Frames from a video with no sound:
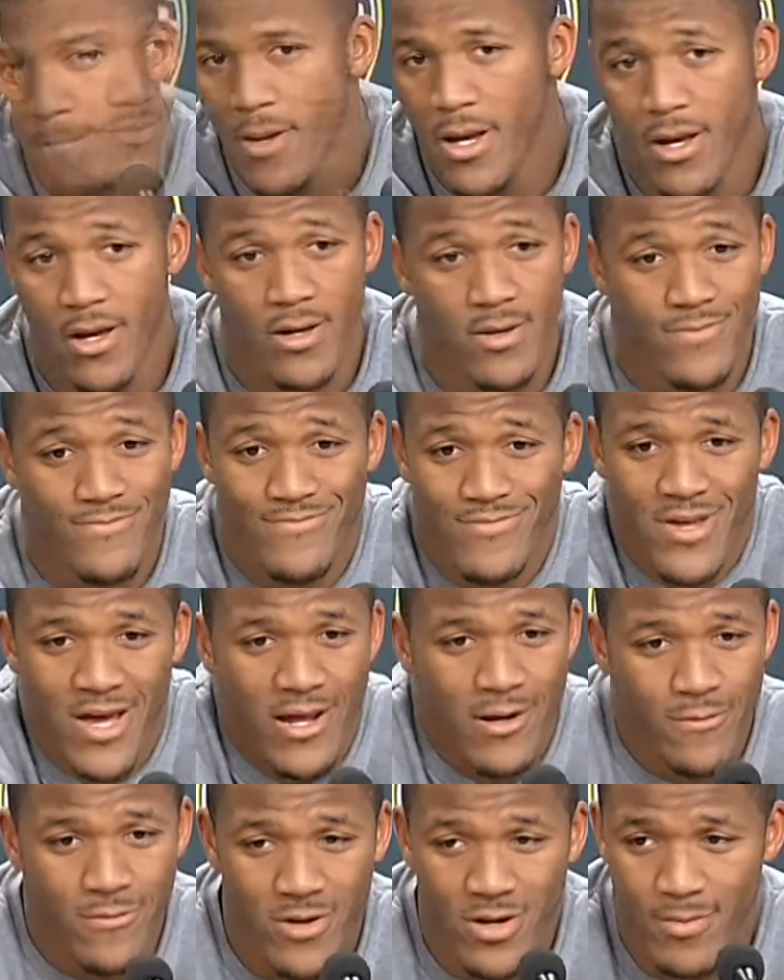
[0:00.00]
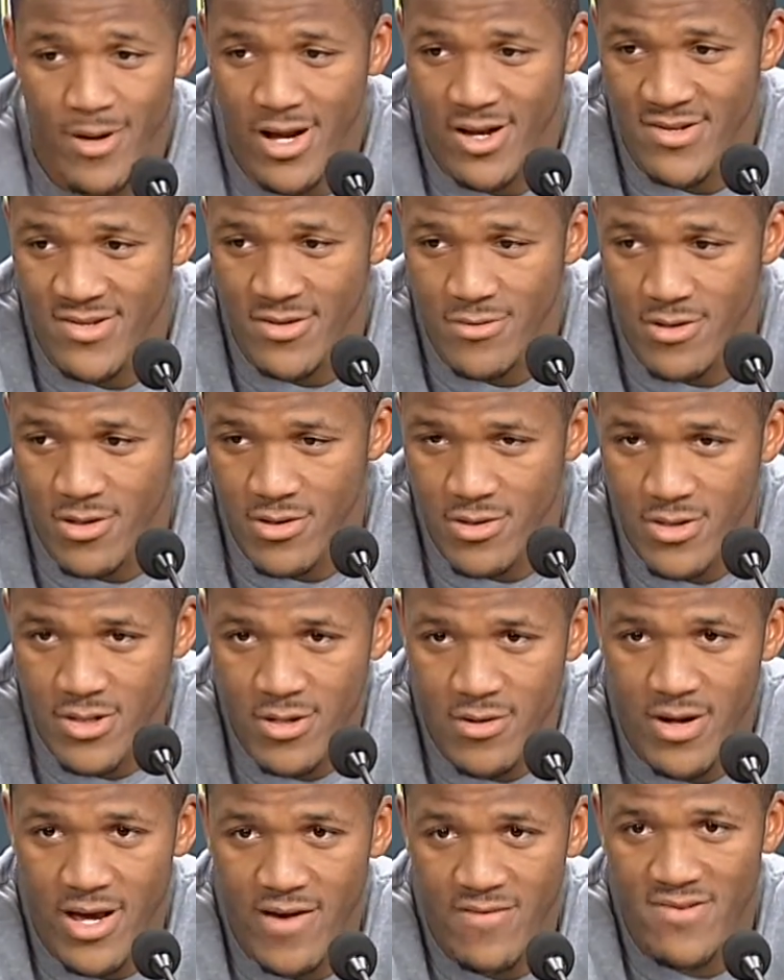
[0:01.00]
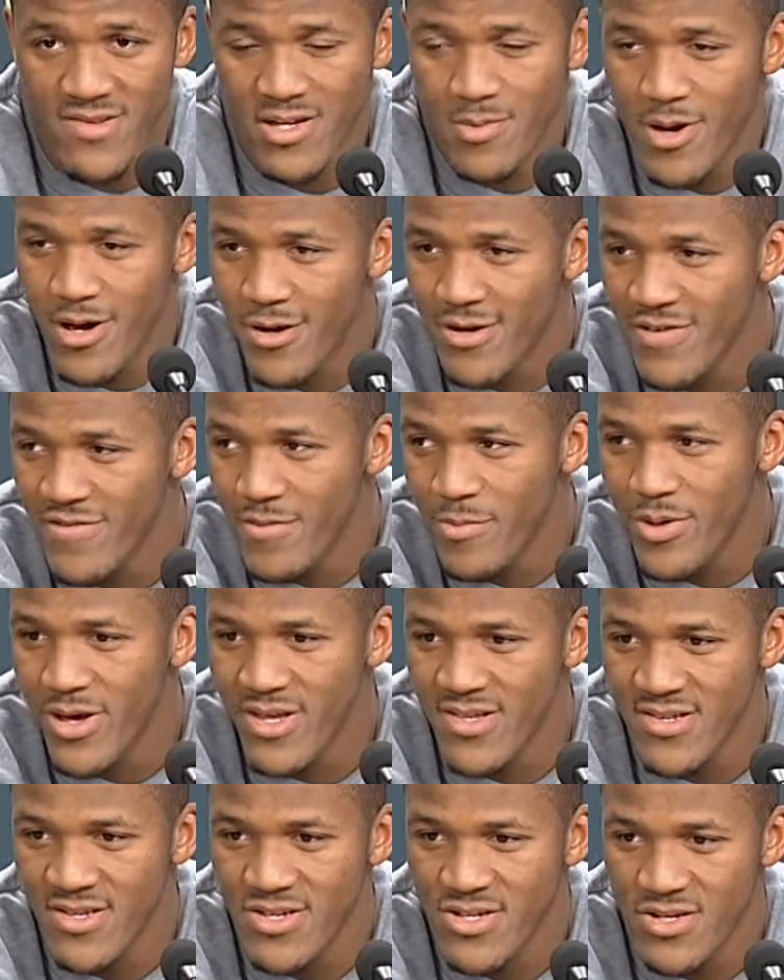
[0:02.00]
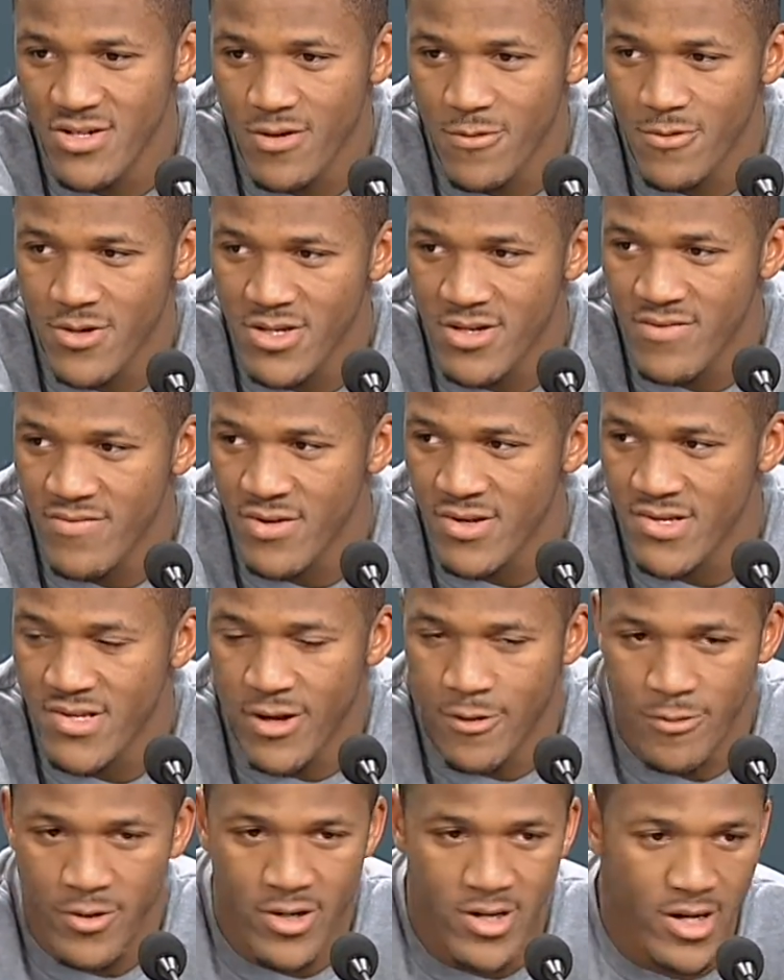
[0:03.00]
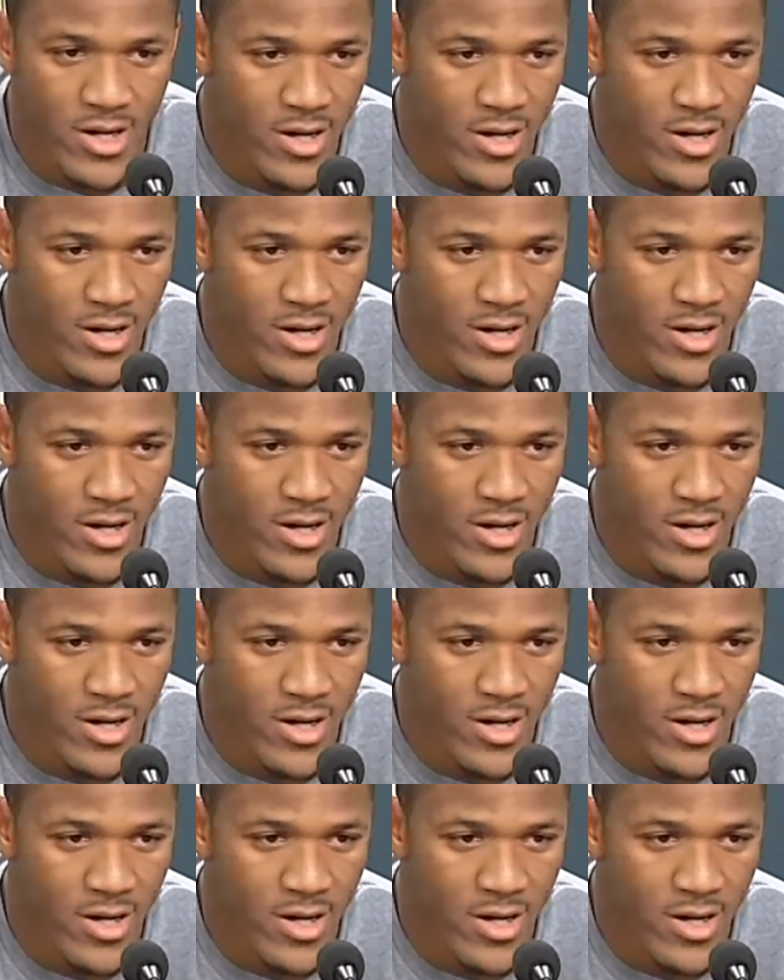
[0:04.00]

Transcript: Um, I don't worry about a zero. You know, half the time I don't even pay attention to what defense they run.